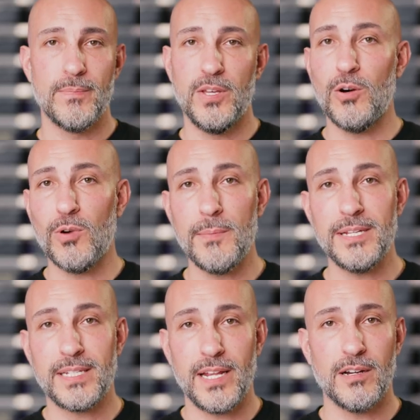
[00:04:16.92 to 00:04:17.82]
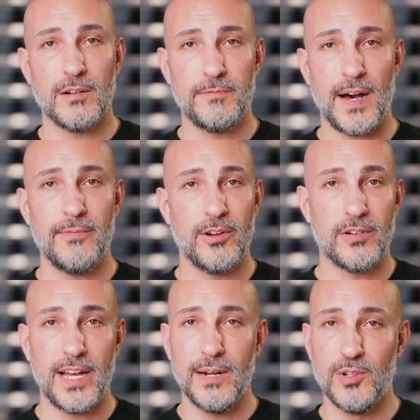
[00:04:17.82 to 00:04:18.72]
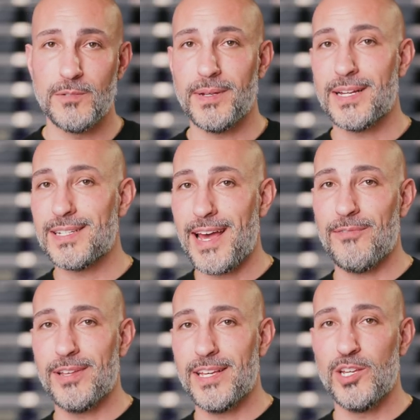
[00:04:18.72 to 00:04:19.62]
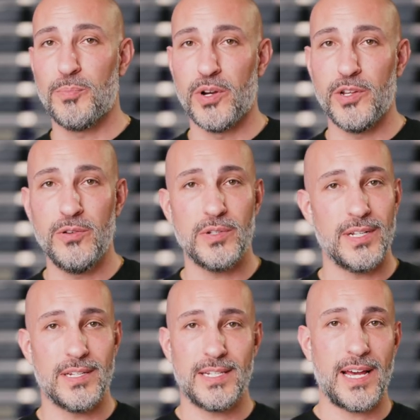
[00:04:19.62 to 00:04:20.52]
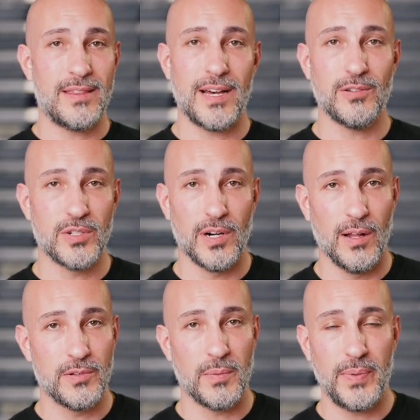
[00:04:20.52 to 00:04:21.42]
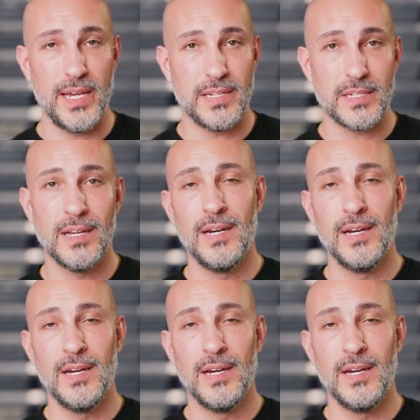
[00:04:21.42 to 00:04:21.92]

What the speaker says: You don't want to be sitting on 500 animals because everything you produce is $10,000 a piece.